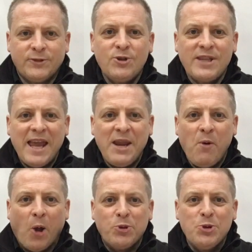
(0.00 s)
Does
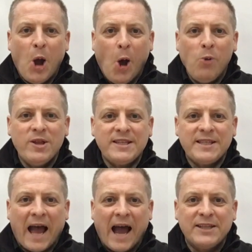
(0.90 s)
anyone know the
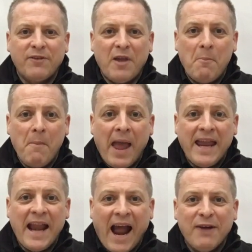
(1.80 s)
size of their
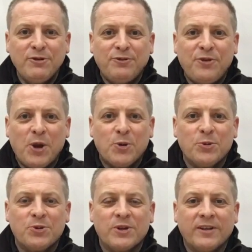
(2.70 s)
main house
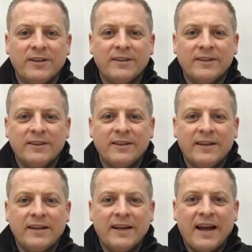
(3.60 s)
fuse?
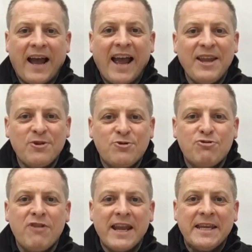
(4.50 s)
I
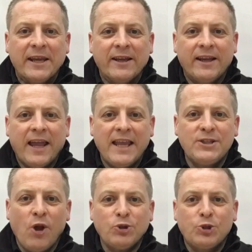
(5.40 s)
agree, it's
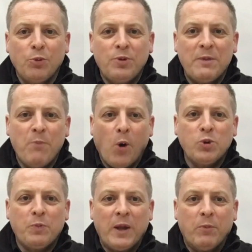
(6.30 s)
not something
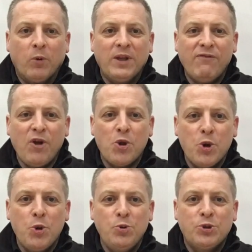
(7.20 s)
most people give a
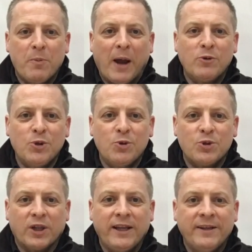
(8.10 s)
hoot about
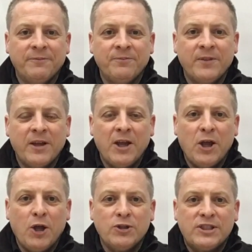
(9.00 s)
usually.
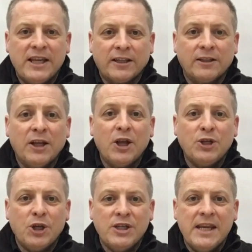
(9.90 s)
Until
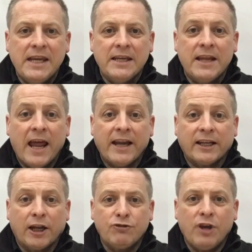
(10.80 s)
you need an
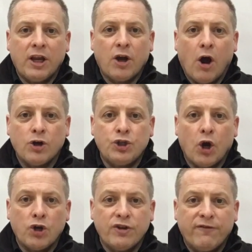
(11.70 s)
electric car
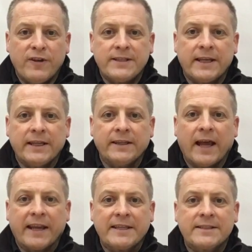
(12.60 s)
charger fitting,
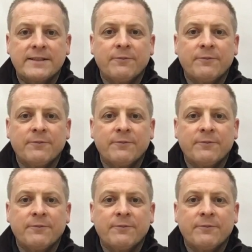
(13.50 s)
that is.